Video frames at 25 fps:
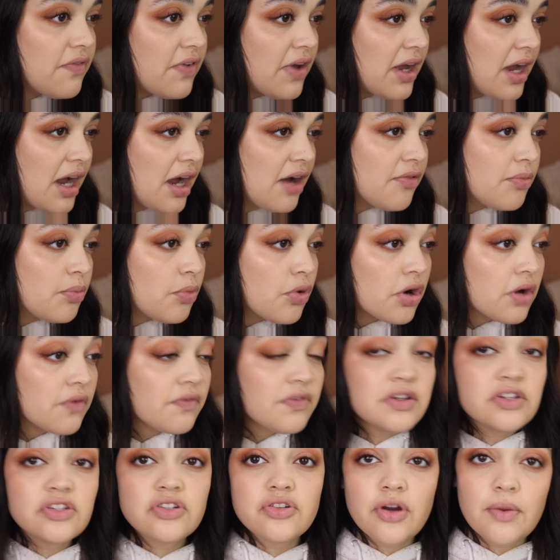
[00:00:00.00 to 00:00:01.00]
I have more of
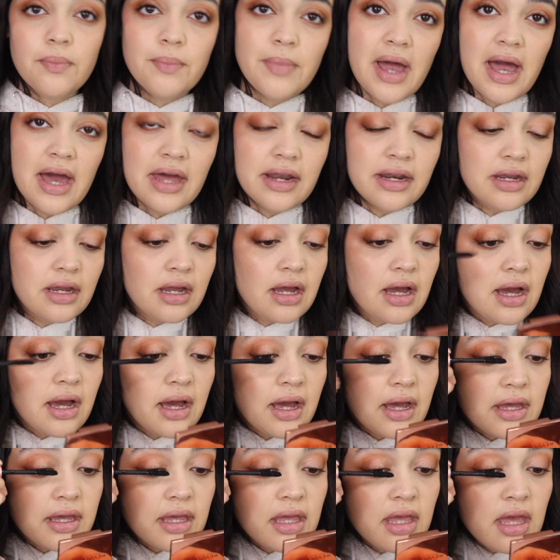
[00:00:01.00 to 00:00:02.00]
a dramatic
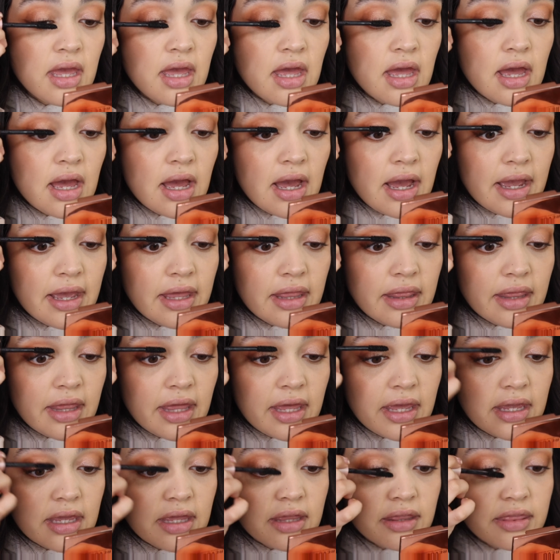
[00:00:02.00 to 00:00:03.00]
eye, I
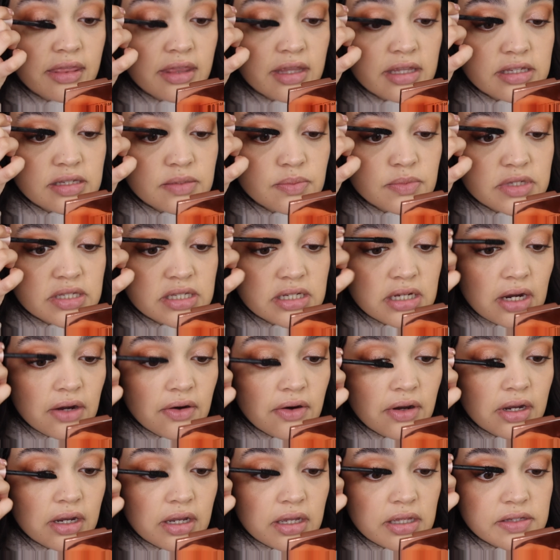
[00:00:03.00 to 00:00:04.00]
like this
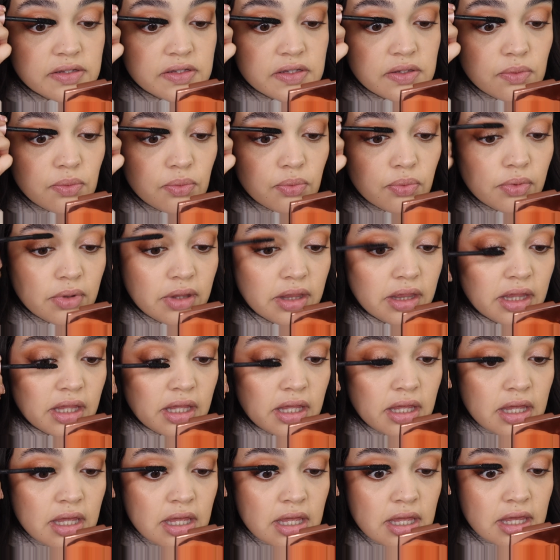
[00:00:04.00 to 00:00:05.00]
mascara because it
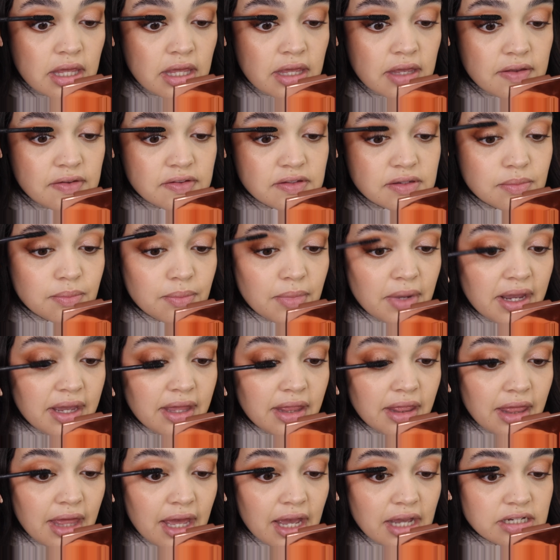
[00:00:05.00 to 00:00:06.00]
really gives my
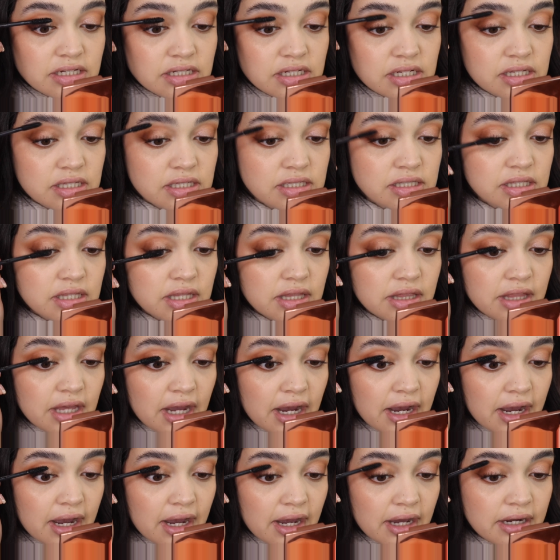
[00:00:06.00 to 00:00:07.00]
lashes
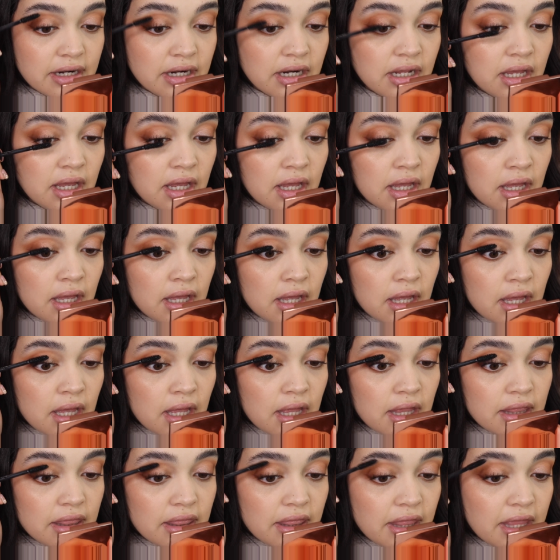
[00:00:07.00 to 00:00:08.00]
that
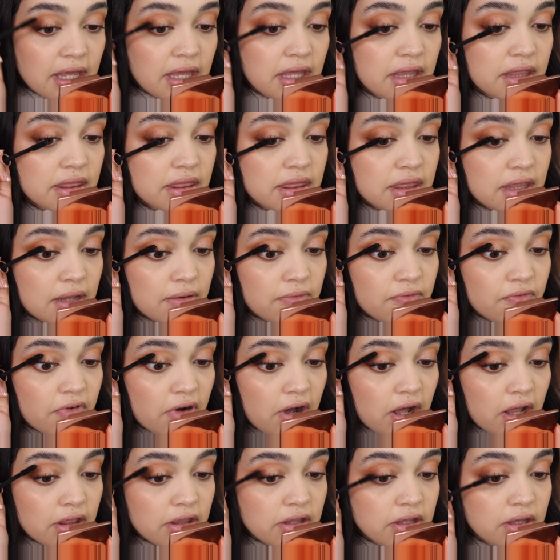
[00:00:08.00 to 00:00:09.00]
length and
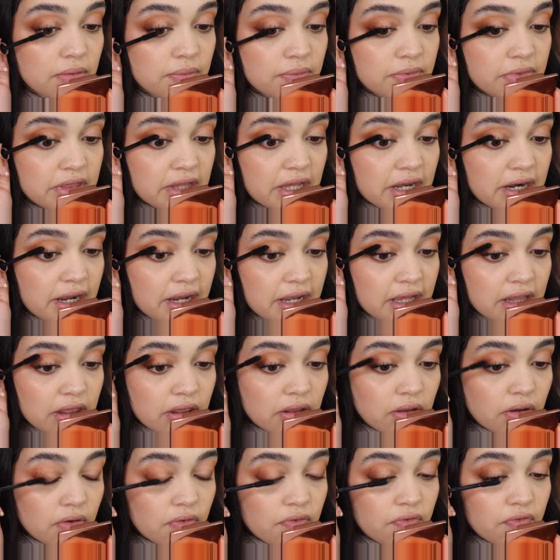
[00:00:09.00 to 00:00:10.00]
volume that I
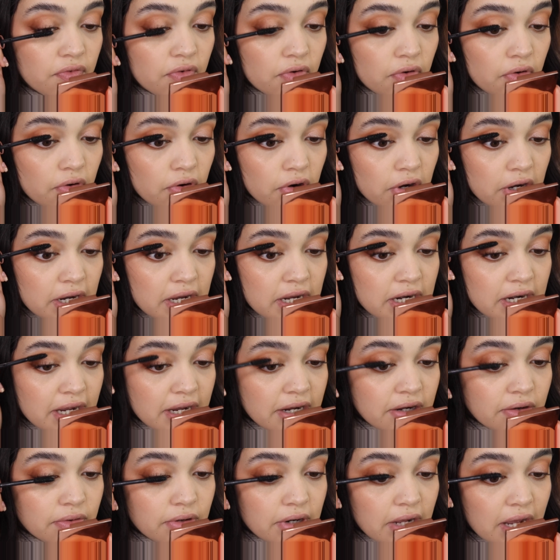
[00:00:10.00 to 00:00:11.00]
look for, and I
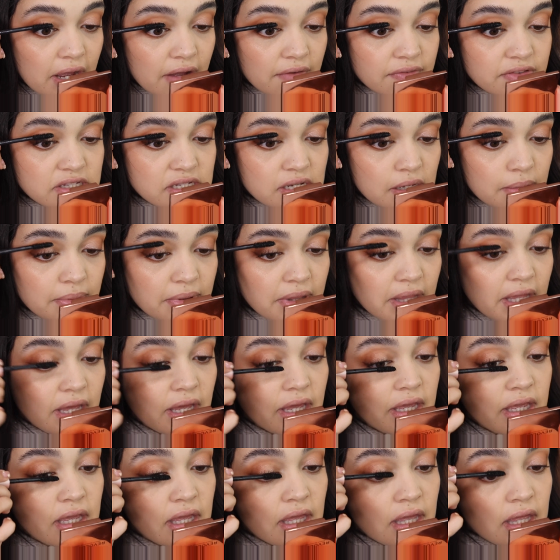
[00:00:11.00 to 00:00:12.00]
don't have to apply